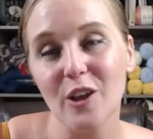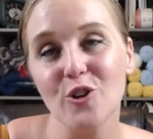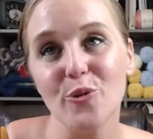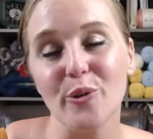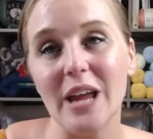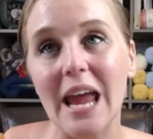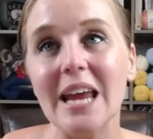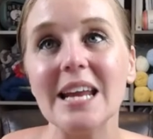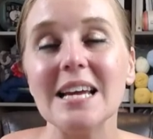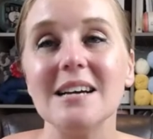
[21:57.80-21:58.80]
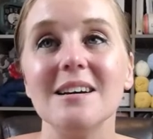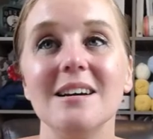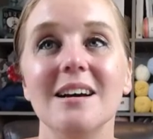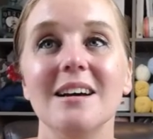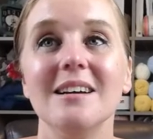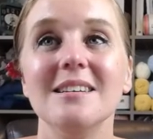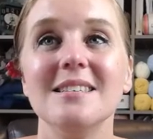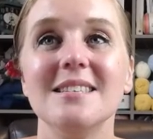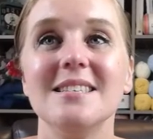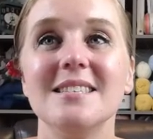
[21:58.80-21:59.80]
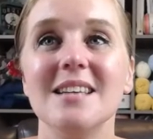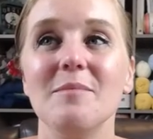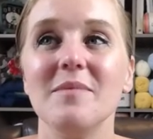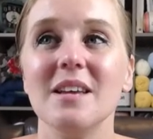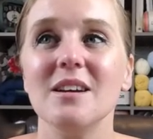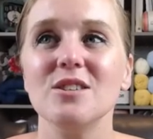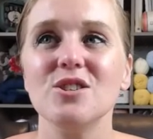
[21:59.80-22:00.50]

creating something